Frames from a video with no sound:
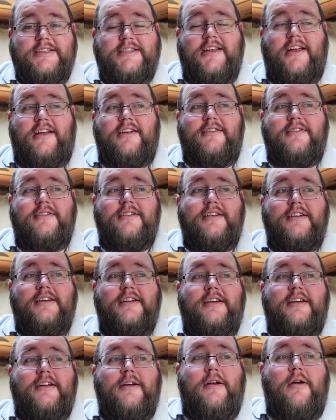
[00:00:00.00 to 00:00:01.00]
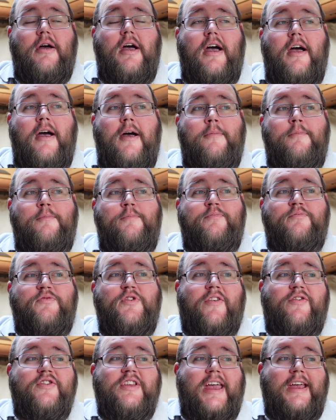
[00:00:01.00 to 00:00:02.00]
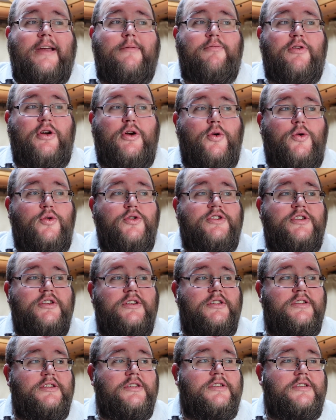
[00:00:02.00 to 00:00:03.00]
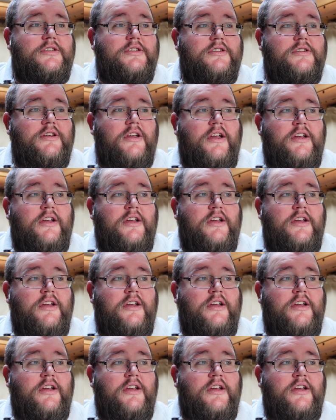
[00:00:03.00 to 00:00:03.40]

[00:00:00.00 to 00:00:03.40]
So I've taken precautions.